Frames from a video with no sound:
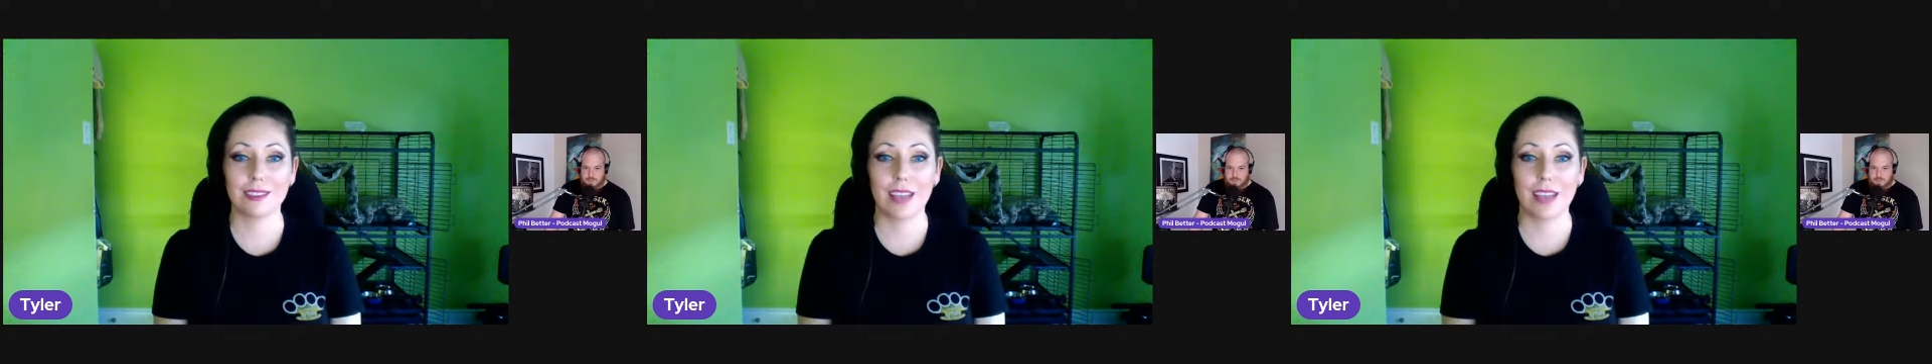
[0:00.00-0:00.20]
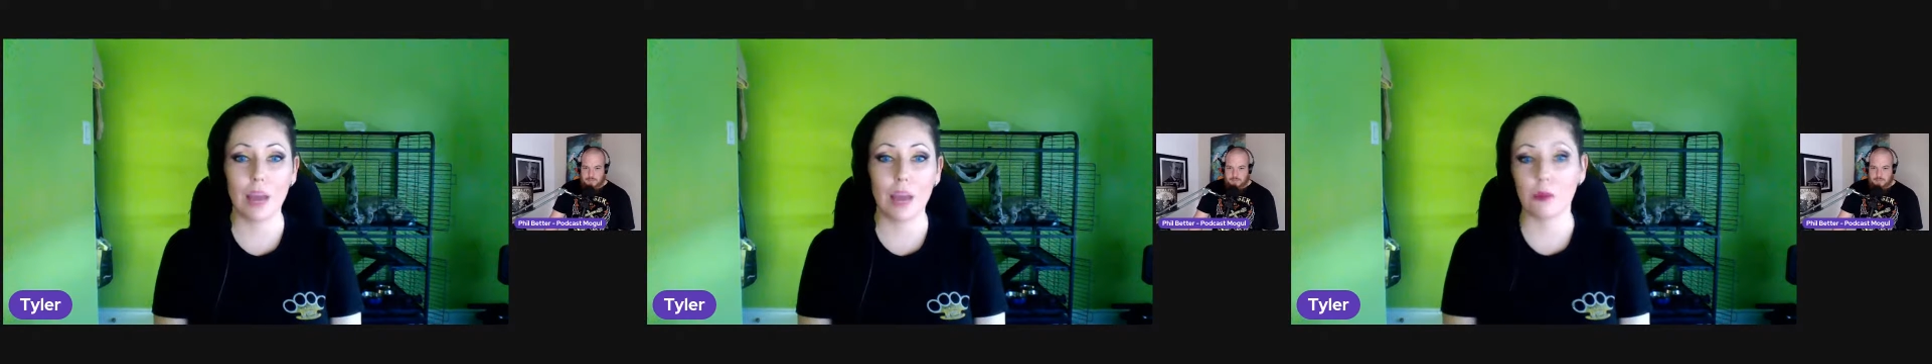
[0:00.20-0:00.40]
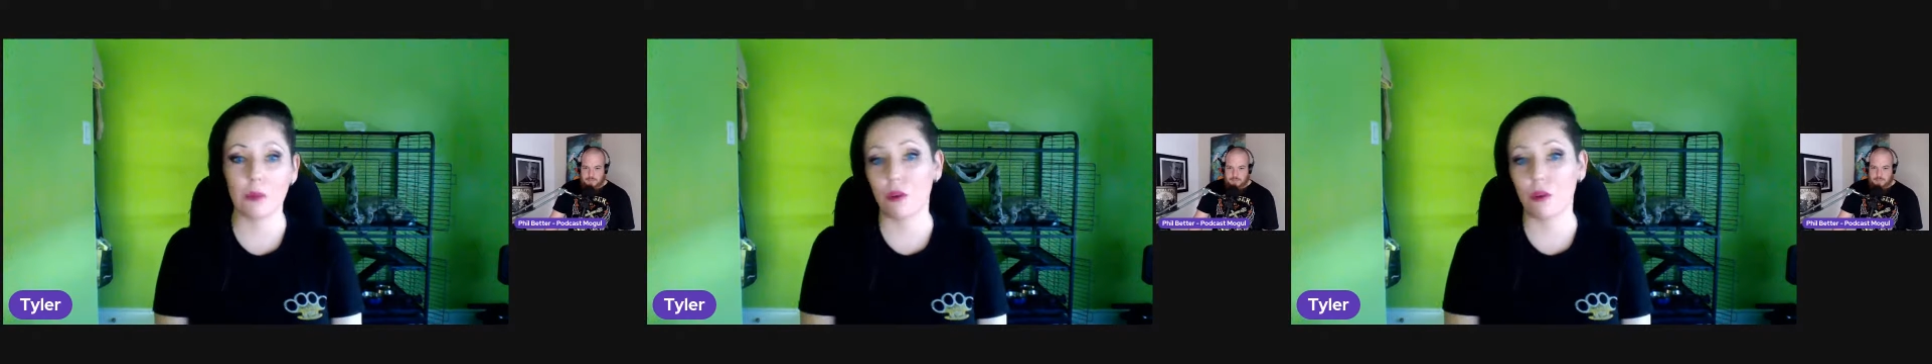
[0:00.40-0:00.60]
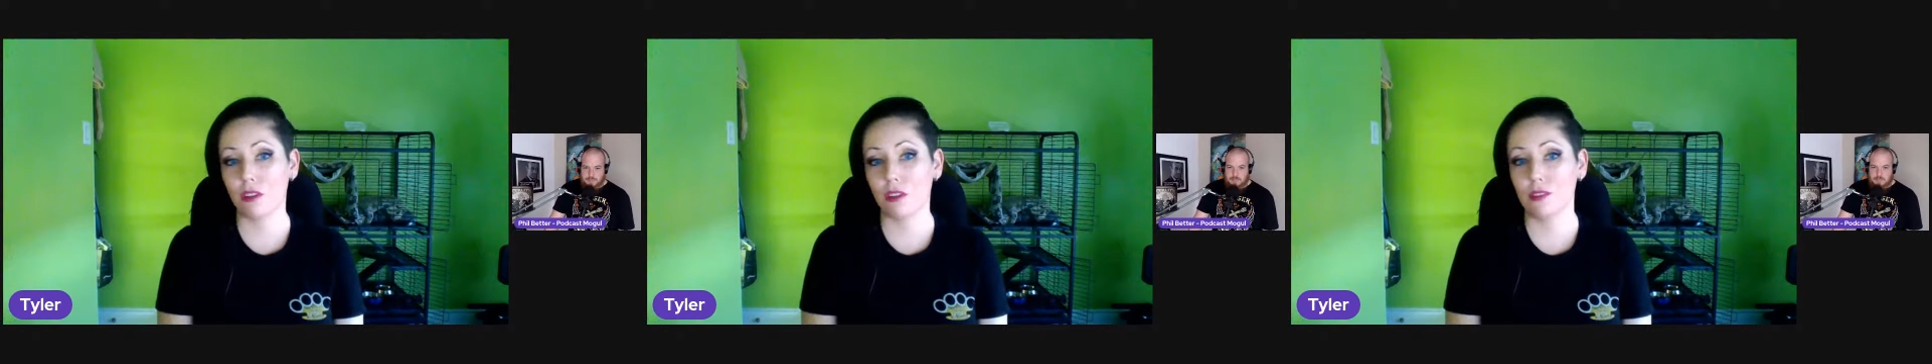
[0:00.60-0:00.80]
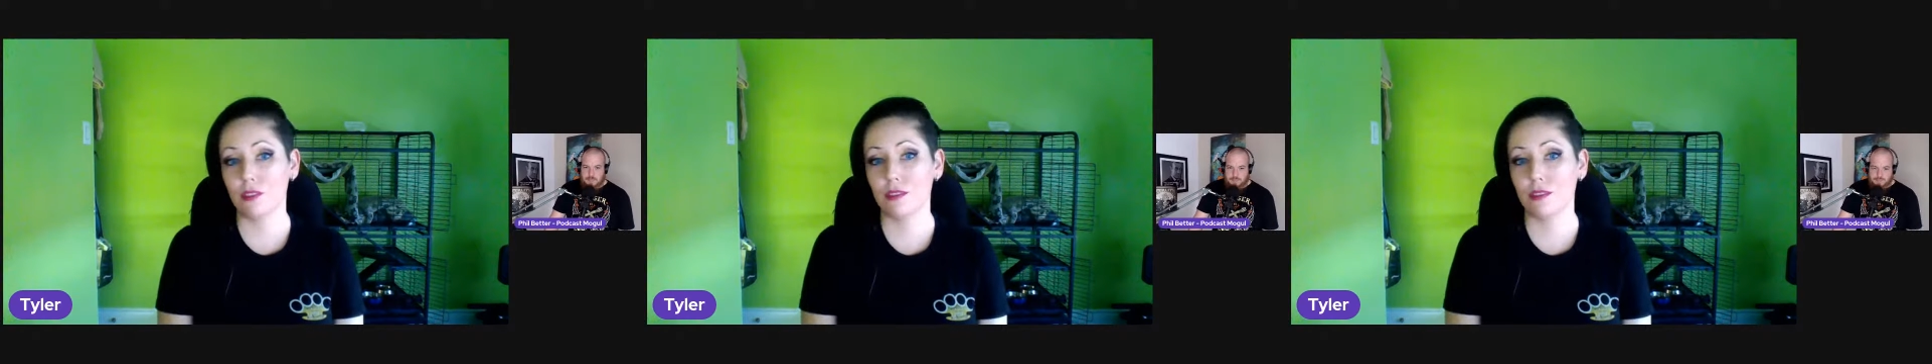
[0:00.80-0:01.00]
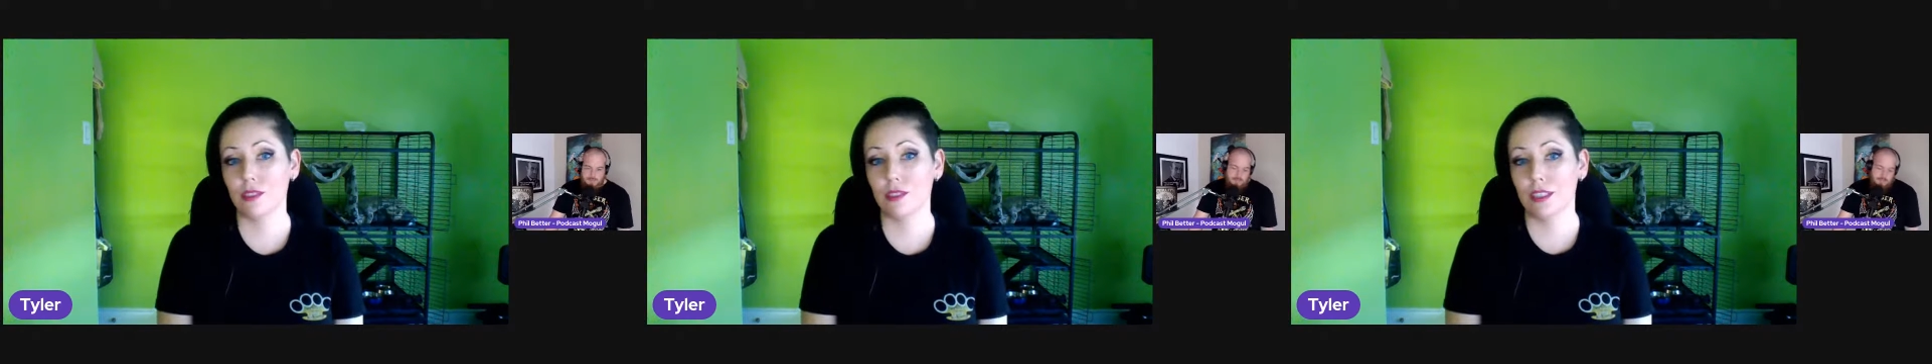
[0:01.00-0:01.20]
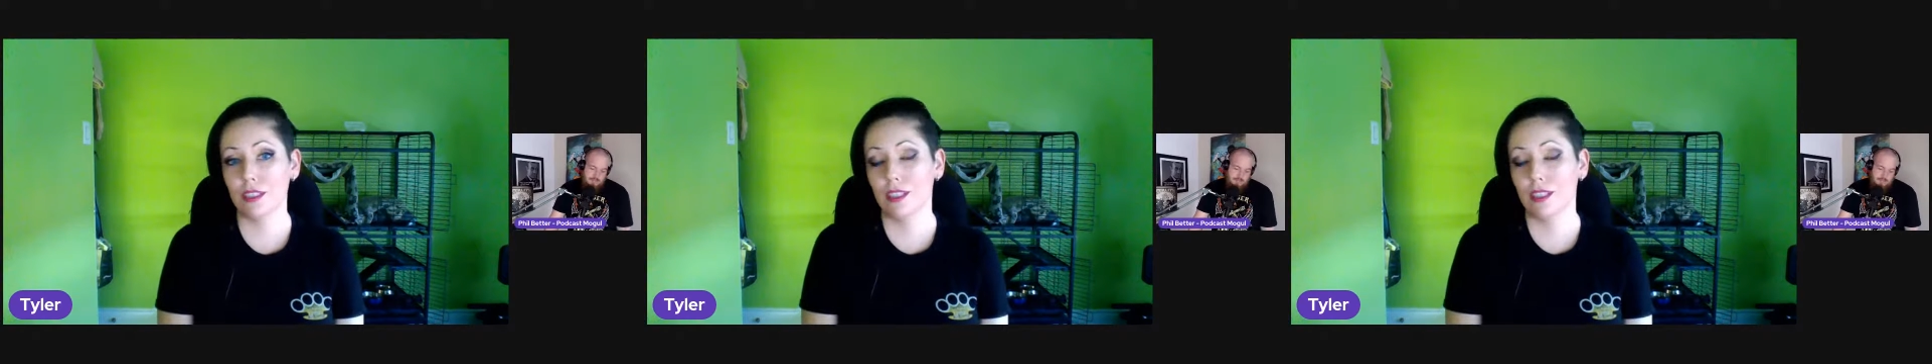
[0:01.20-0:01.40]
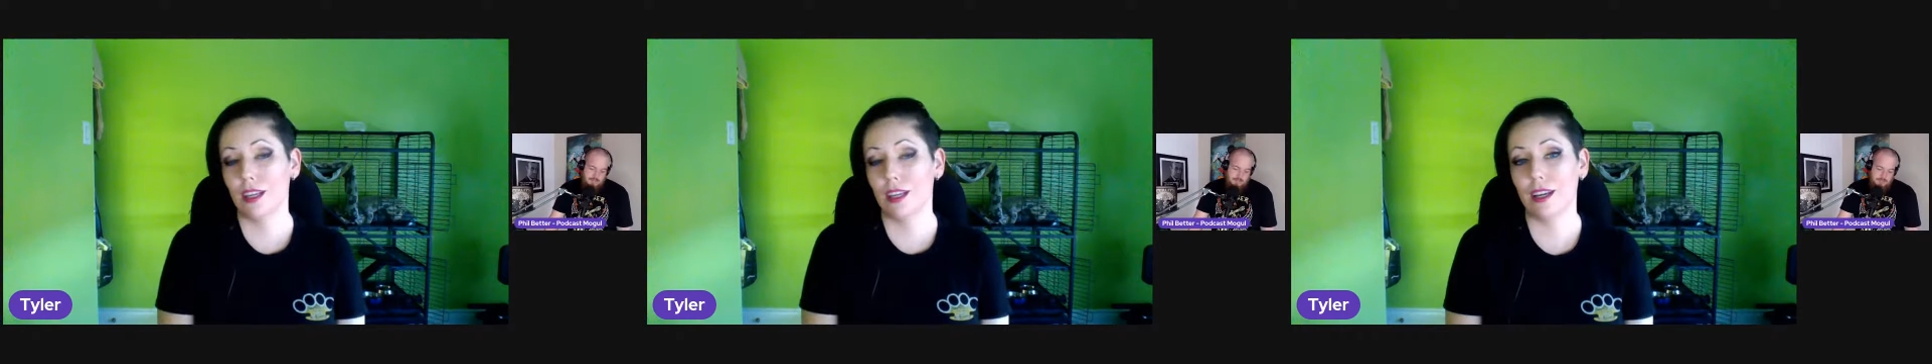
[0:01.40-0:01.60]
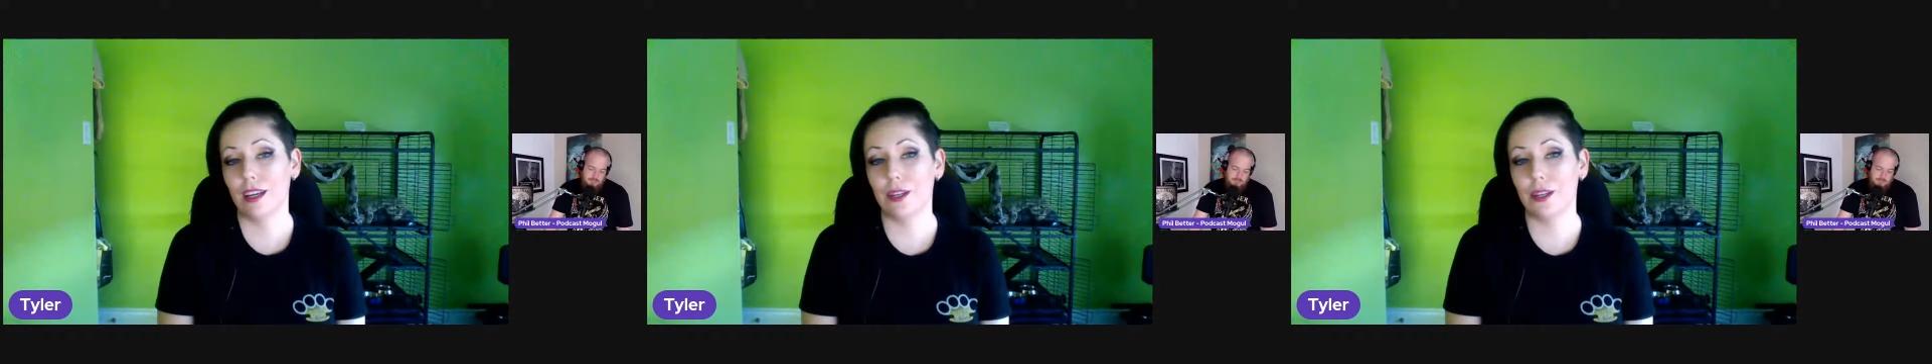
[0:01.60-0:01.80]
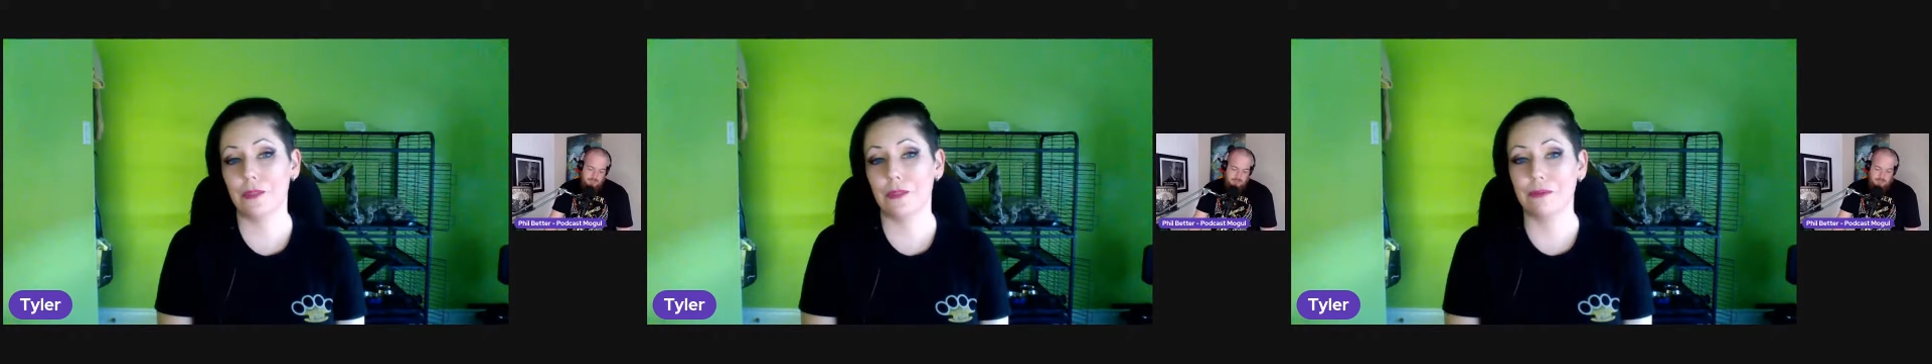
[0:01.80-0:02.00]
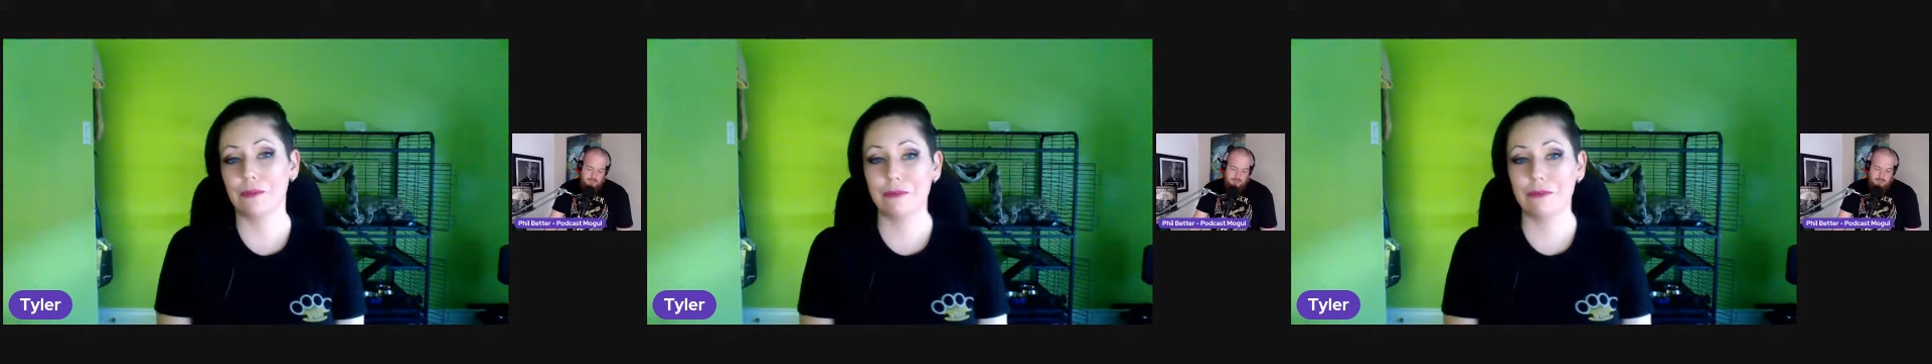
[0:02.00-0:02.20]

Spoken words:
happy bonus. Um,